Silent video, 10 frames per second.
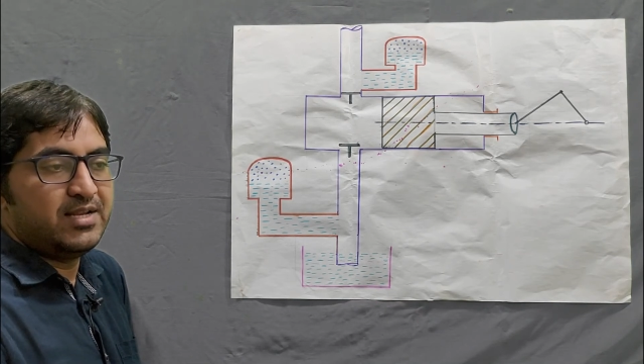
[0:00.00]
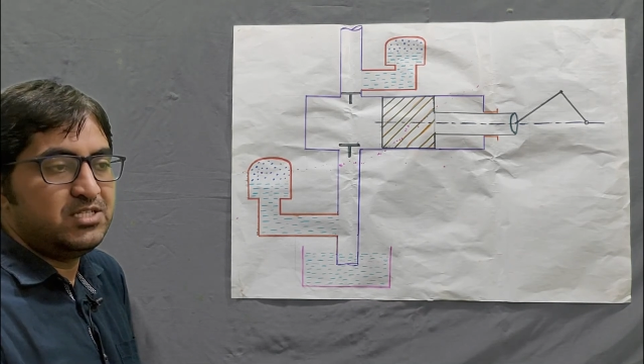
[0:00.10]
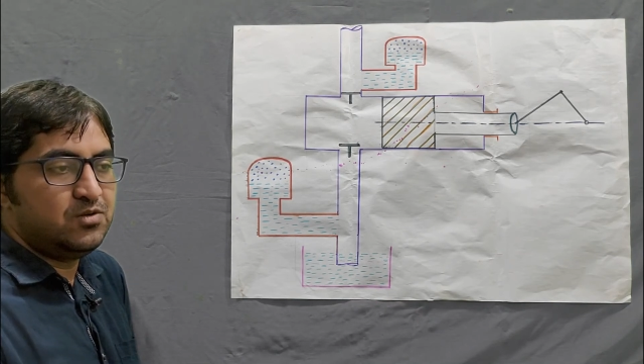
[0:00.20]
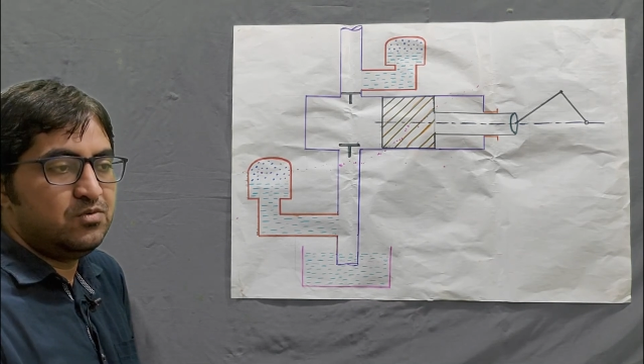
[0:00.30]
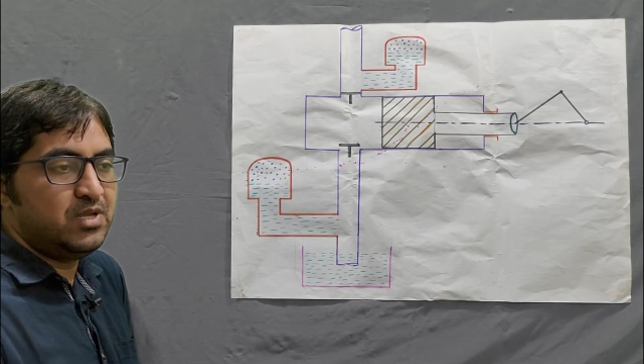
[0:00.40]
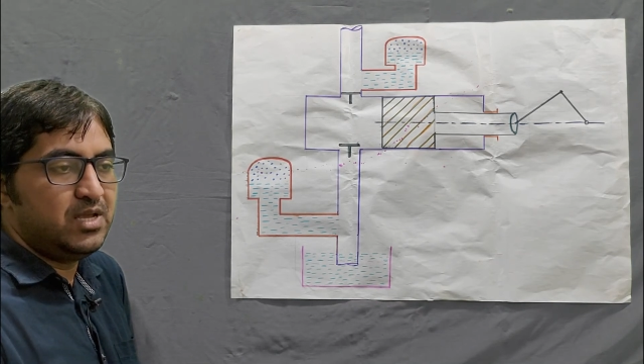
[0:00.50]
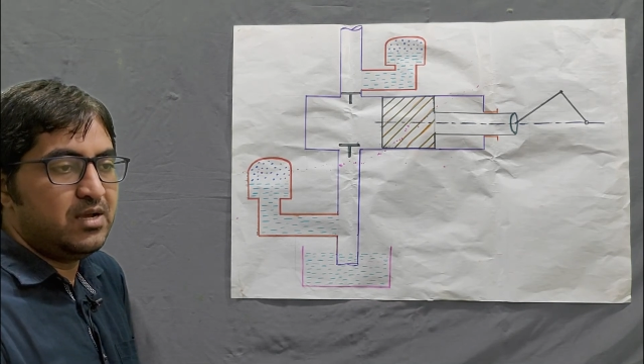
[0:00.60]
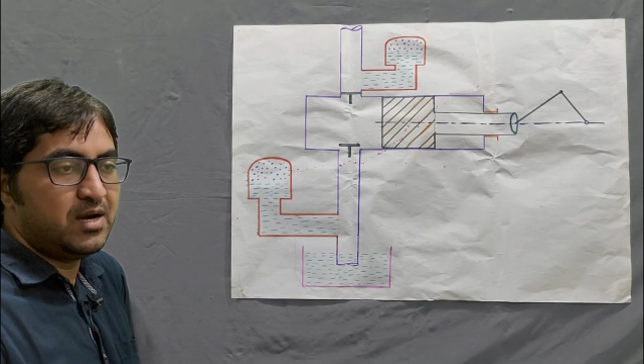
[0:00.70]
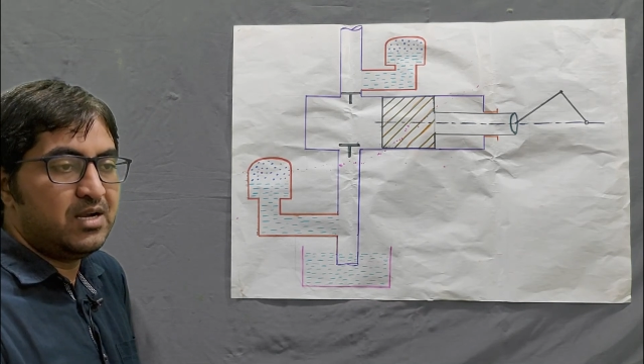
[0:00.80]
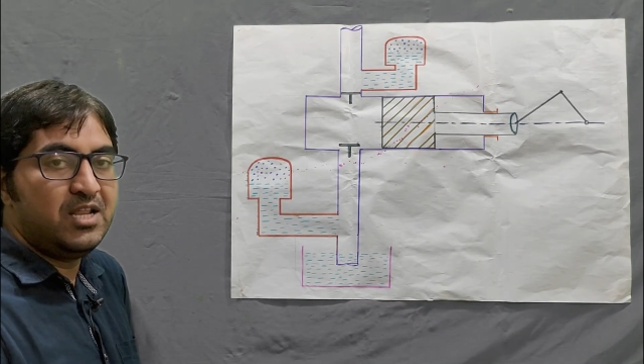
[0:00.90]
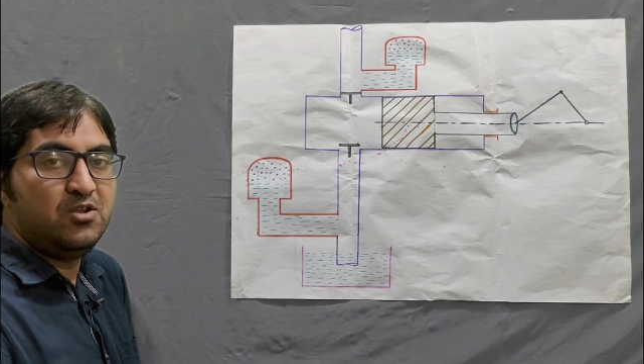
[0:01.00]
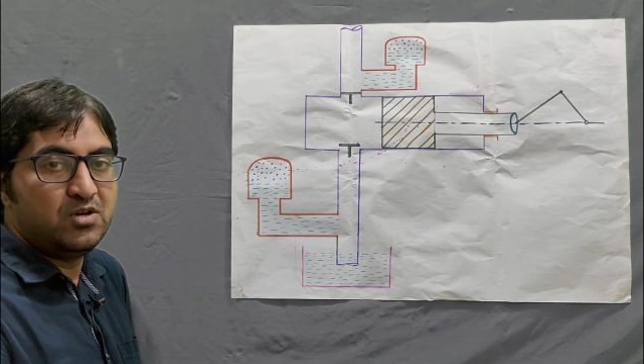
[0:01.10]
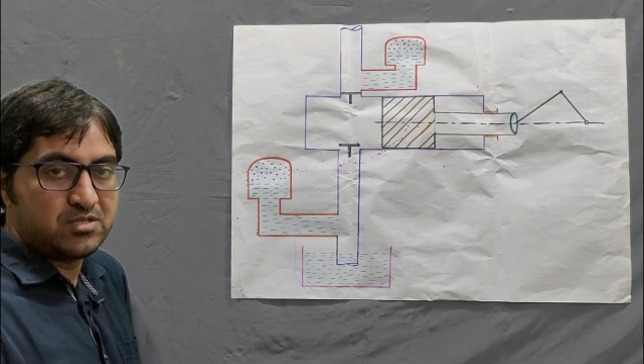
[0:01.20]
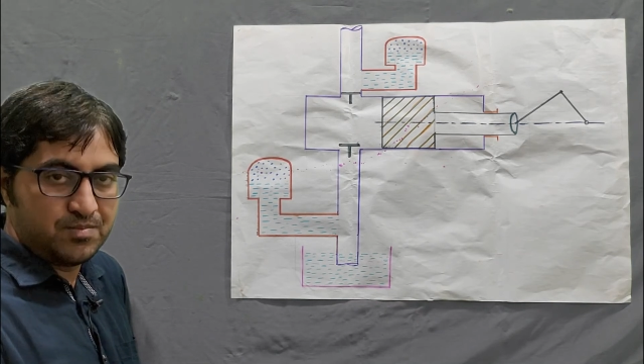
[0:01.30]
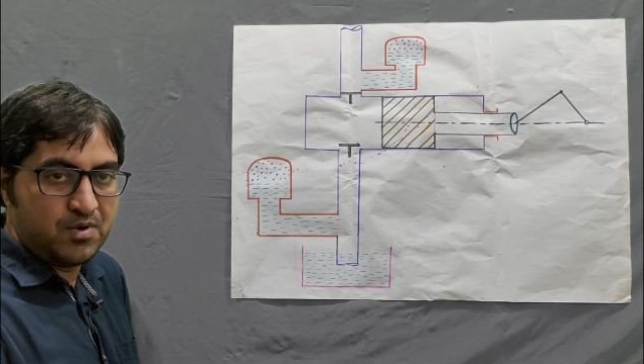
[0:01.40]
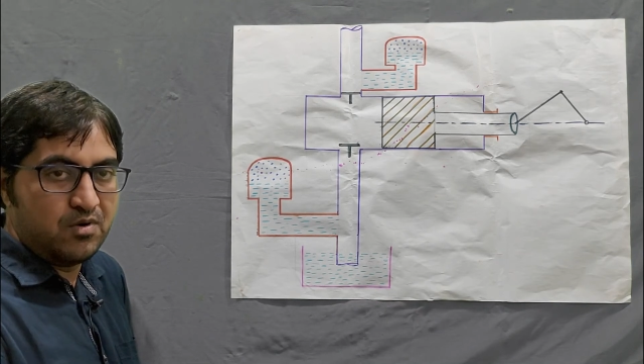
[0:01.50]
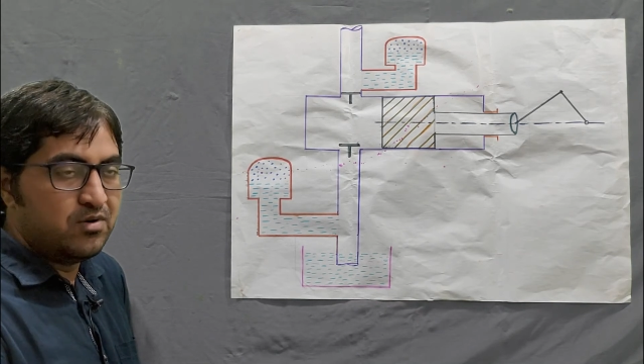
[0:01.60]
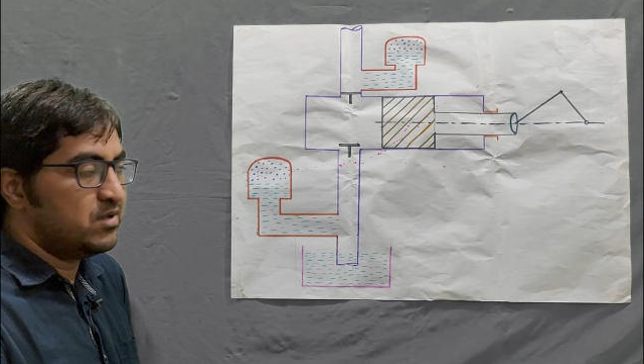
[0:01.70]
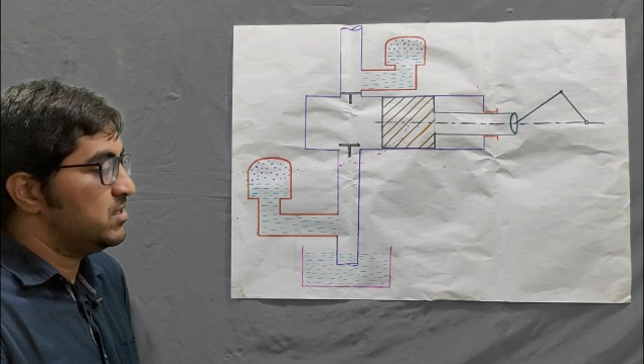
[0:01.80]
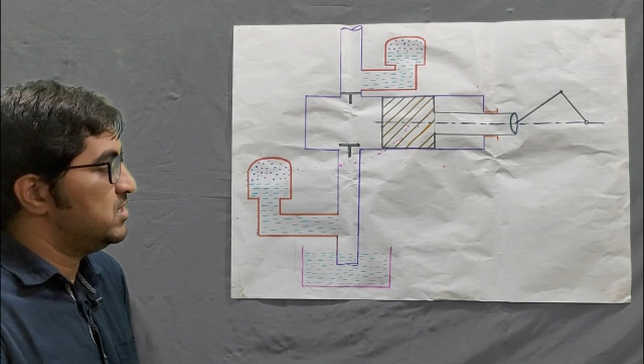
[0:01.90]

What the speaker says: achieve the continuous flow.